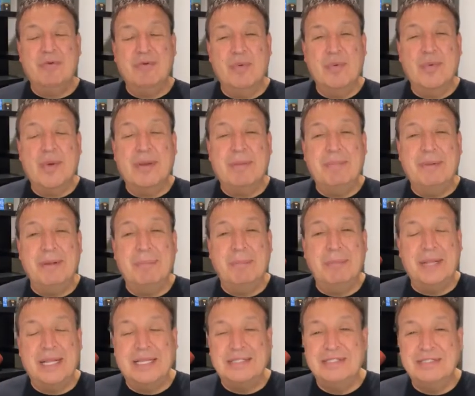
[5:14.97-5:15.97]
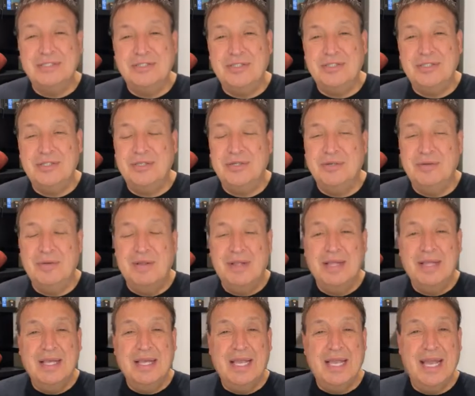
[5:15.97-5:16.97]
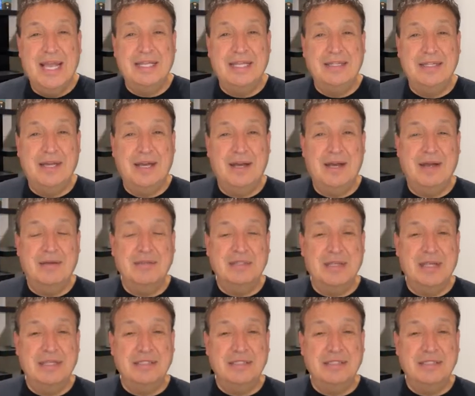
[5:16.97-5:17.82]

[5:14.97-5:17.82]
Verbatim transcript: We want to be a blessing to you and uh,